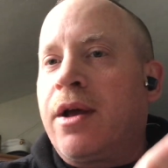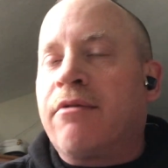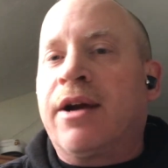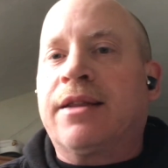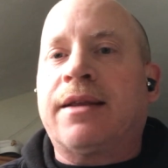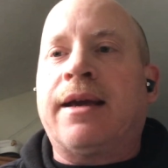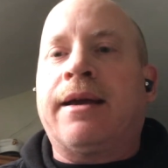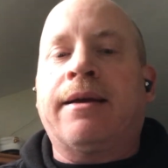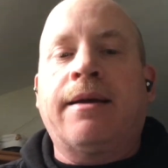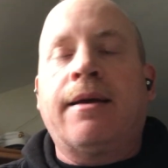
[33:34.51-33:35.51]
right
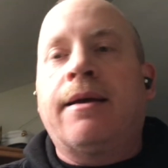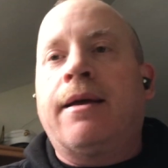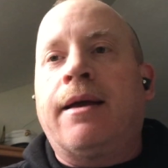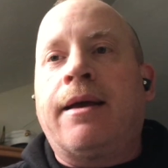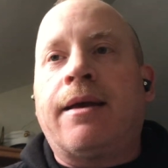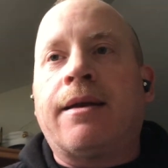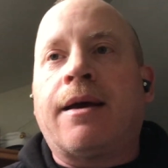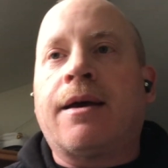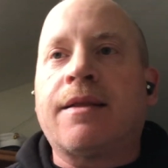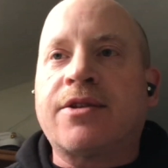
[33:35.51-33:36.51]
there and
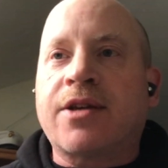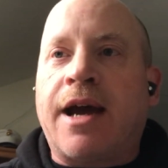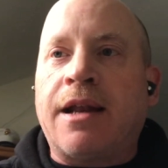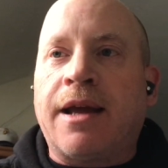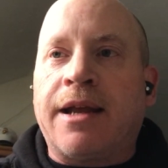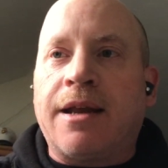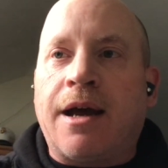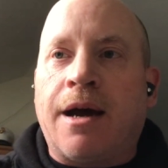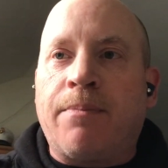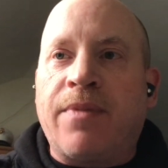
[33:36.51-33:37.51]
uh, the skylight
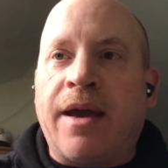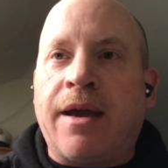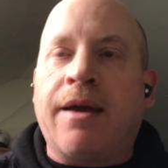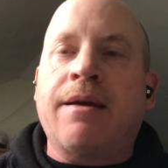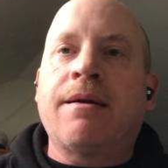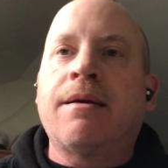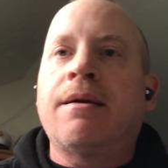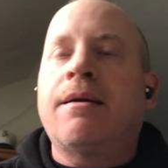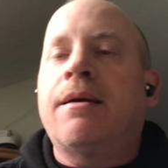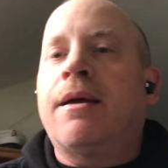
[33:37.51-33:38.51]
up there
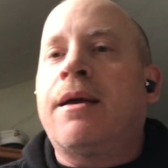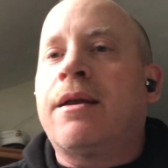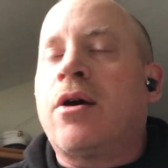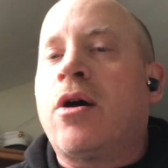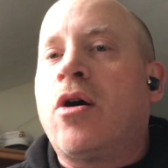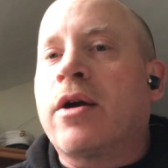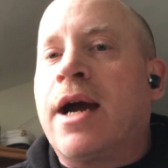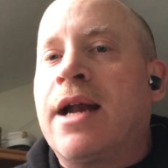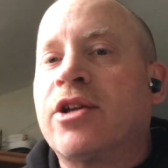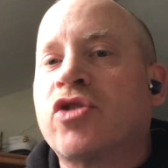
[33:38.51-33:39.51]
and uh, all
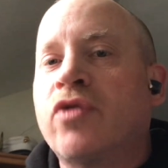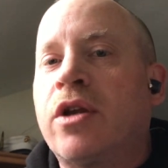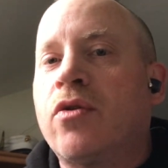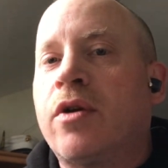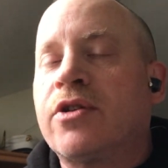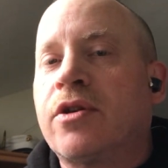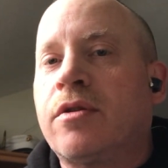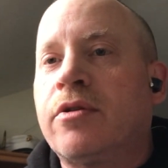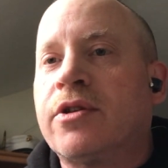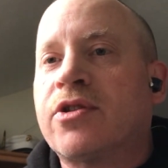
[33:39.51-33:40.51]
kind of street noise
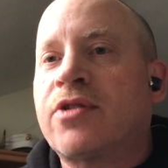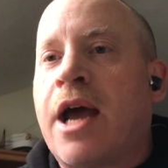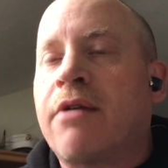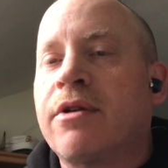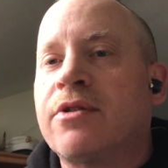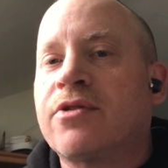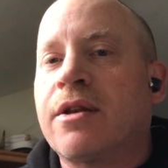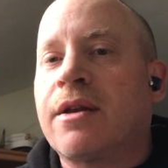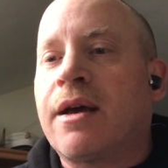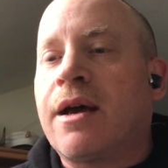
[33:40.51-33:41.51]
including sirens
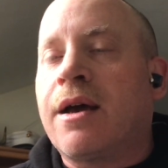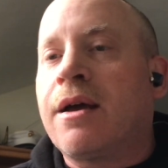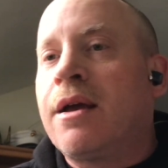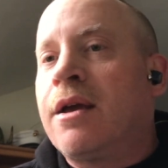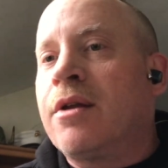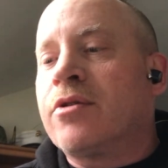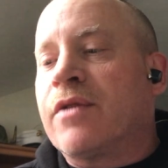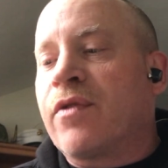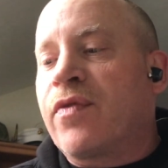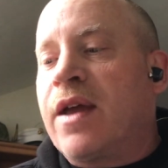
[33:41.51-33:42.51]
and uh, you know
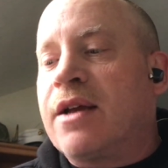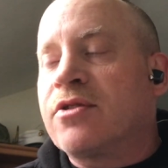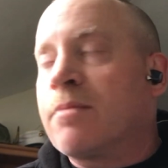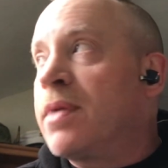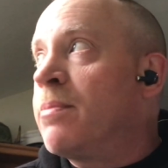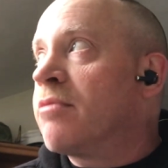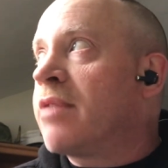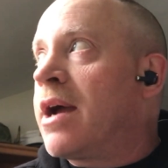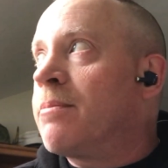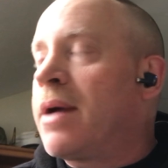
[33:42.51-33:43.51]
different things and people
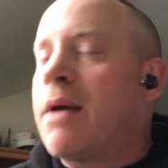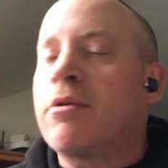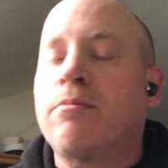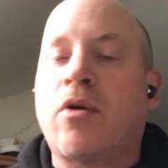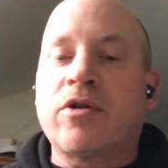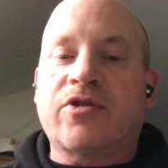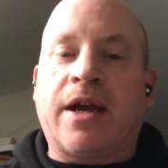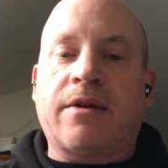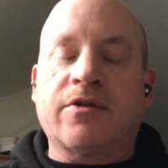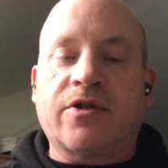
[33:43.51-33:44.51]
riding by with
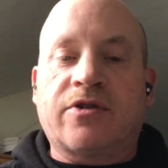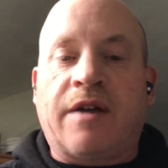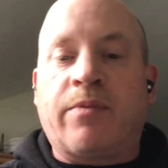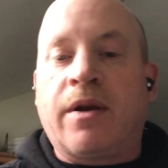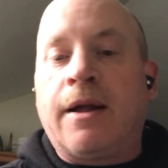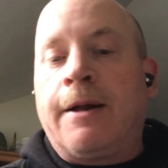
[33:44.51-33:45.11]
motorcycles and stuff but